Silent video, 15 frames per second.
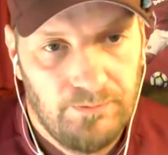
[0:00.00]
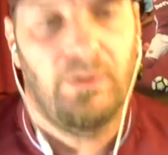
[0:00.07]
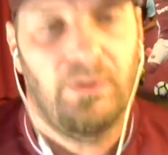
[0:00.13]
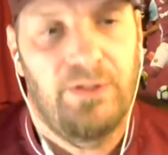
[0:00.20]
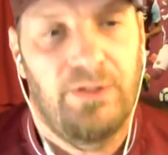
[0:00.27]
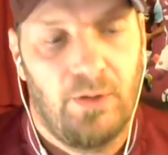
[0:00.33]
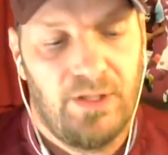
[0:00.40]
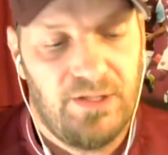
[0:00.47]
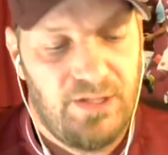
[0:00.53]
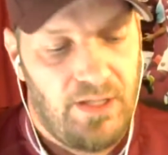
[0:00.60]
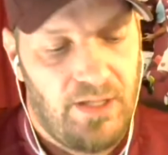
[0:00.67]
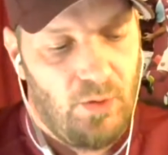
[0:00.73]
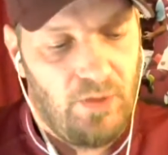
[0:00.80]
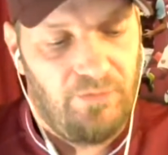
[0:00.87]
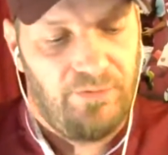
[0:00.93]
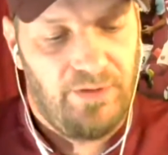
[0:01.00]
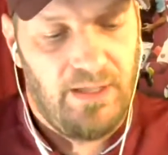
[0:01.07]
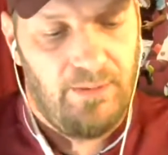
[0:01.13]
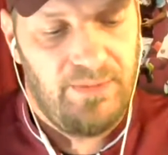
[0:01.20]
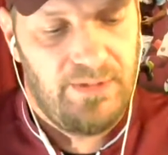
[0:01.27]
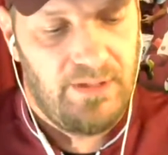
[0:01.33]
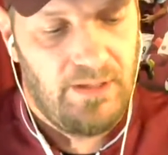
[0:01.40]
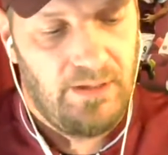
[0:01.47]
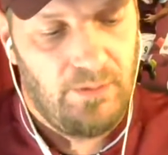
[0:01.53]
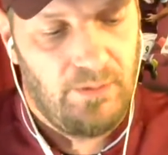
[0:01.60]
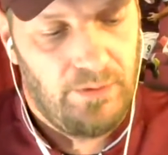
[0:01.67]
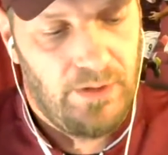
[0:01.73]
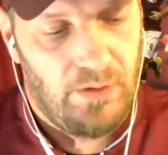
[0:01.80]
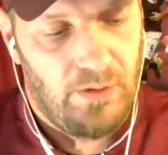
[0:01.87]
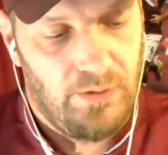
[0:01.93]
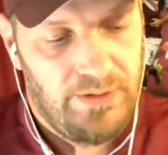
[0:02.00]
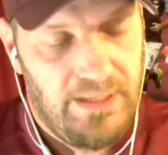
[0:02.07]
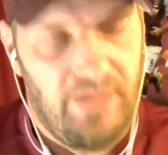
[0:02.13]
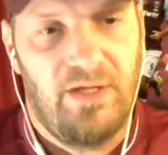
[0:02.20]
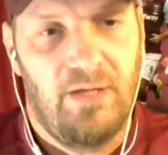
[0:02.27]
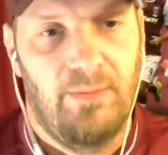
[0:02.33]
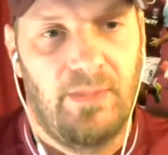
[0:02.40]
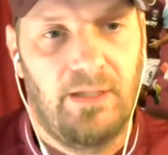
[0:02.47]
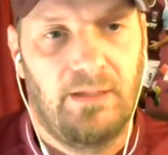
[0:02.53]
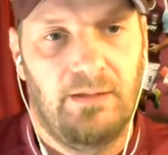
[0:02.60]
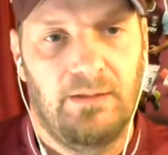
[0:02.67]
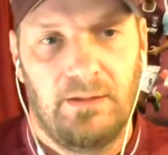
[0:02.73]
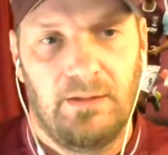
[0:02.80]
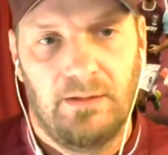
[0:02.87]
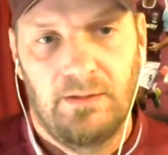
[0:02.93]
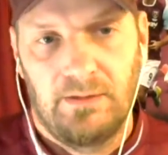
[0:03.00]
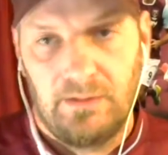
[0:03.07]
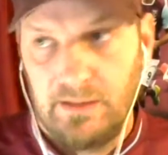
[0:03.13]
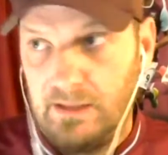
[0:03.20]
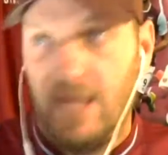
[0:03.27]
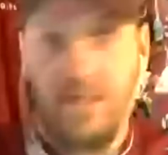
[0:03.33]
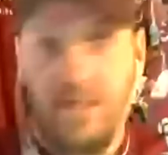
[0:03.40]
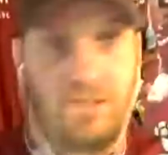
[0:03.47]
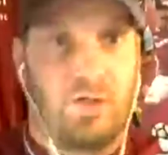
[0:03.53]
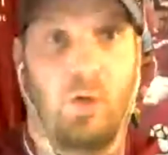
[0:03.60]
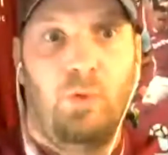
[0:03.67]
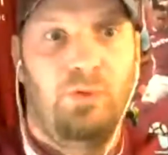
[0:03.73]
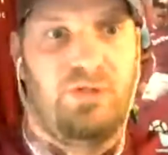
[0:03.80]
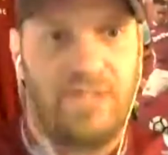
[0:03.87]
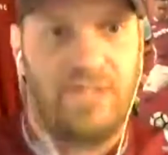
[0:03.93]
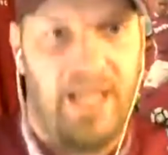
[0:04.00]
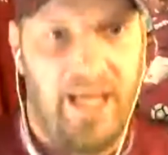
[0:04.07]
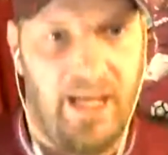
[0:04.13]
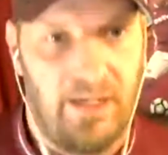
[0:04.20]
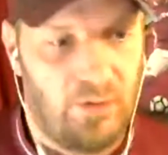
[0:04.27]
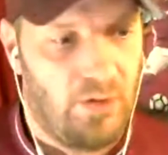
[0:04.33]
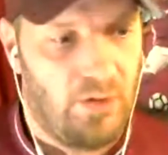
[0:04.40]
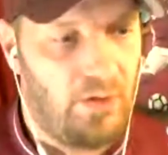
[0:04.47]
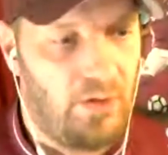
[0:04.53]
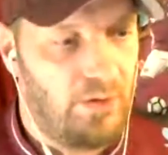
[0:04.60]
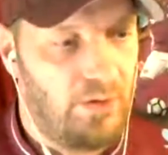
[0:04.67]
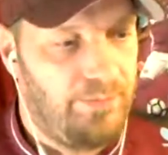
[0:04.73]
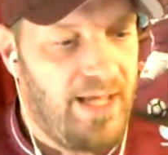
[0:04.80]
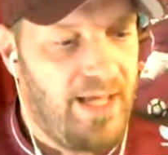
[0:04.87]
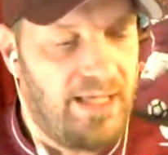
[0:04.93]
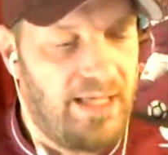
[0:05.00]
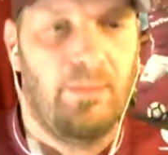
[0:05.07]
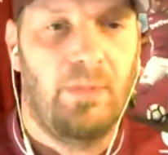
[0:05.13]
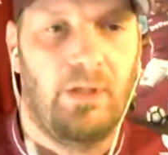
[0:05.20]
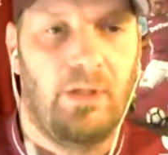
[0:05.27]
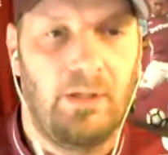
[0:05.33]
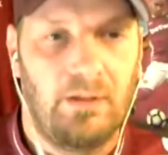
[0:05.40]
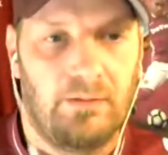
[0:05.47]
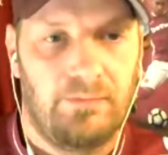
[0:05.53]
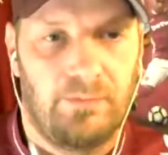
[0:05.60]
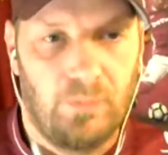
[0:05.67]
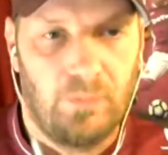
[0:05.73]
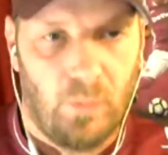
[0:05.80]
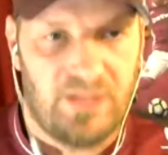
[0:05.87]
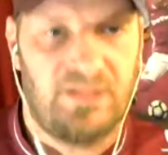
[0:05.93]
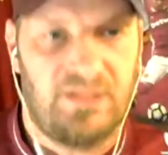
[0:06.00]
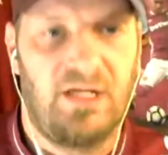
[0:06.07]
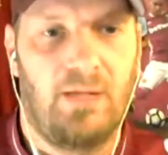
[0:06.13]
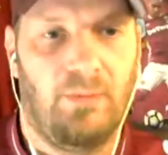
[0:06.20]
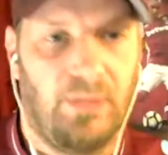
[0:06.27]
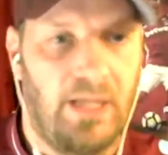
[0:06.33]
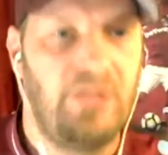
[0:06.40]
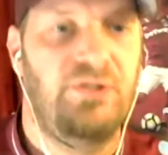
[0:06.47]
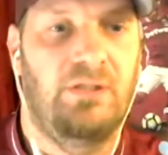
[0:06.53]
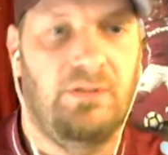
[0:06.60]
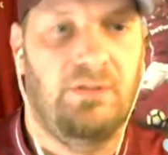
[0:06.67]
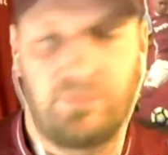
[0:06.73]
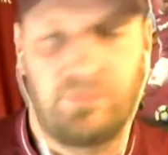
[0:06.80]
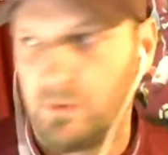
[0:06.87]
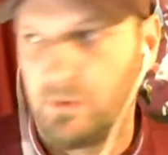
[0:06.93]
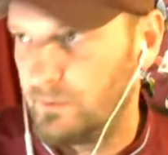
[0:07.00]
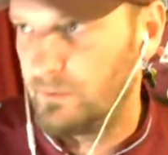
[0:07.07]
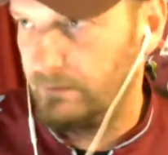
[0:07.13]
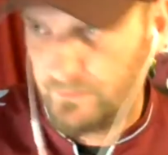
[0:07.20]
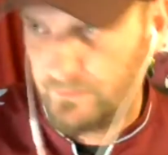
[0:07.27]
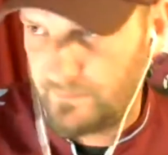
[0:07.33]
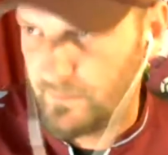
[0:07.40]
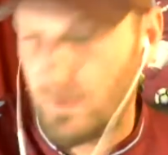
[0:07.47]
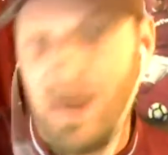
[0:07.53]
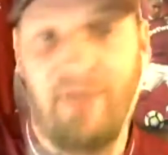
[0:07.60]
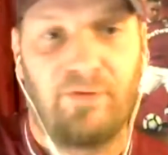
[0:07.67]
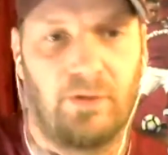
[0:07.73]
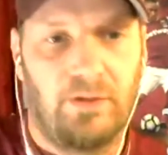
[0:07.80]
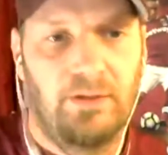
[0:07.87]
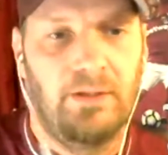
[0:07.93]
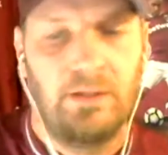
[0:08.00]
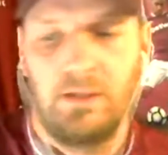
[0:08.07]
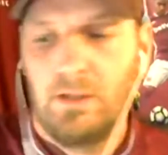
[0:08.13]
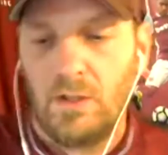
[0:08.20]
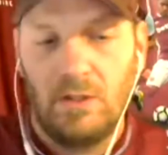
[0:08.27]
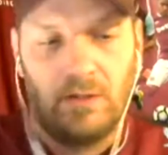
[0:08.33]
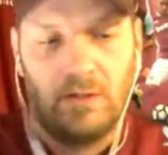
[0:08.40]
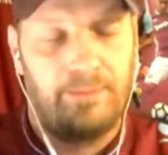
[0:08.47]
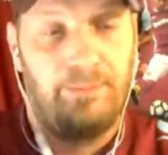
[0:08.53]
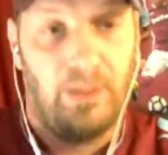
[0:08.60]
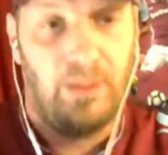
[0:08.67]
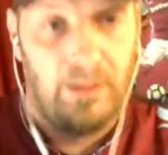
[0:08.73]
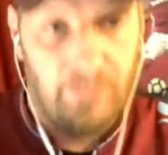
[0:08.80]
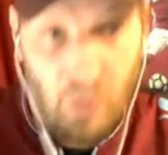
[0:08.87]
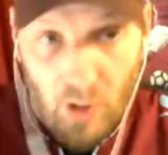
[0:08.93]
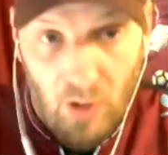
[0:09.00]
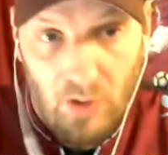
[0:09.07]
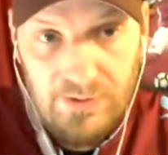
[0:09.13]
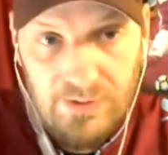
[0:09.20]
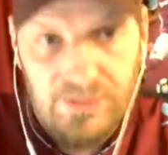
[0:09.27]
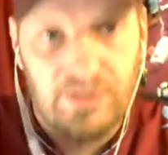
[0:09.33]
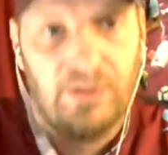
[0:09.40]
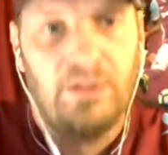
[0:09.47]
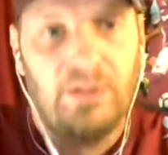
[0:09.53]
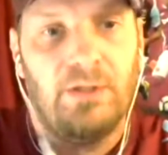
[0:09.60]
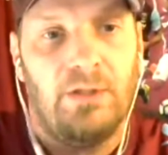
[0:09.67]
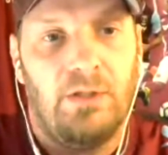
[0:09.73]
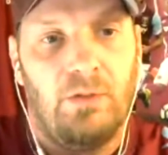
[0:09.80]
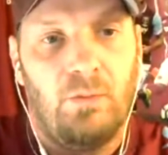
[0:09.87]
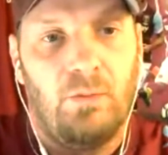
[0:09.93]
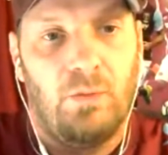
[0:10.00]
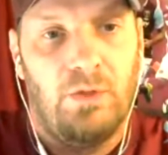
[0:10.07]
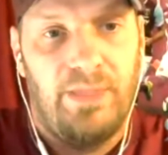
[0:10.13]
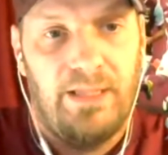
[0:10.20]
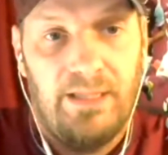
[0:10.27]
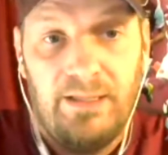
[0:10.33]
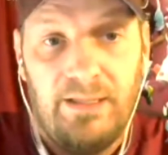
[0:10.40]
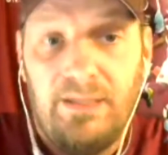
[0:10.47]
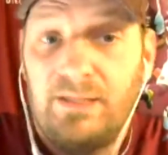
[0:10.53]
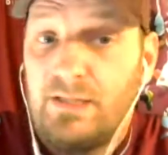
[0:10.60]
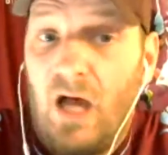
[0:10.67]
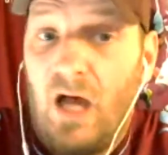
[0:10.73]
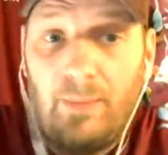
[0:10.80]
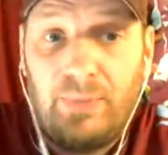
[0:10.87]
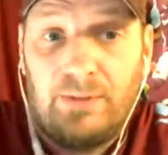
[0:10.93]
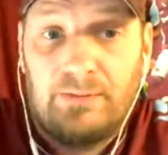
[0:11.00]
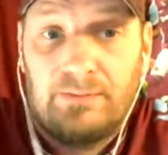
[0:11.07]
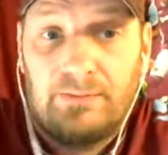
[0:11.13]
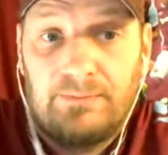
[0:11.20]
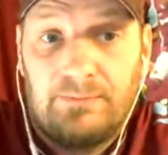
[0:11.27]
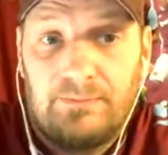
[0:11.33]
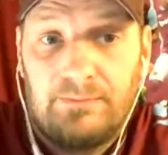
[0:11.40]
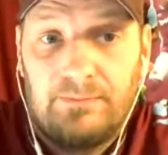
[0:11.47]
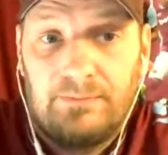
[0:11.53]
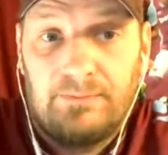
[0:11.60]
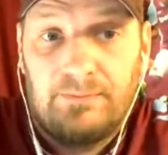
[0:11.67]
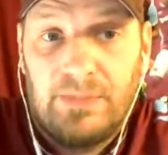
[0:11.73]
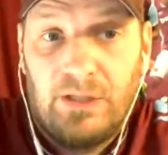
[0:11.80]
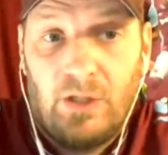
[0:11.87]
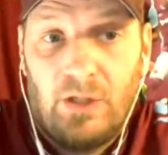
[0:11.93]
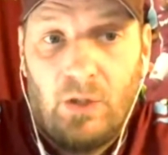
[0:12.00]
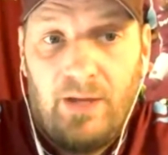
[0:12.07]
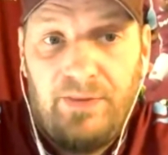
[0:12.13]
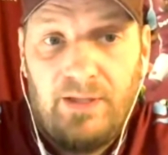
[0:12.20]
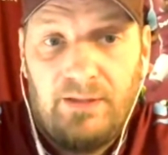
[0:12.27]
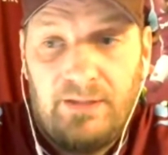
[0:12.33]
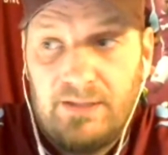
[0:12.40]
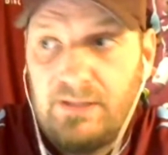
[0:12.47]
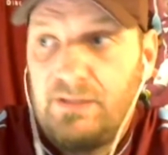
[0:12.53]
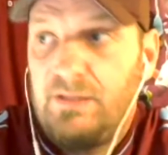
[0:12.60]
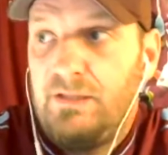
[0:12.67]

I really do. Because in order for them to, you know, give him his own stand or make him a West Ham legend for forever, like Billy Bonds, would be he needs a cup. You know, I think this is the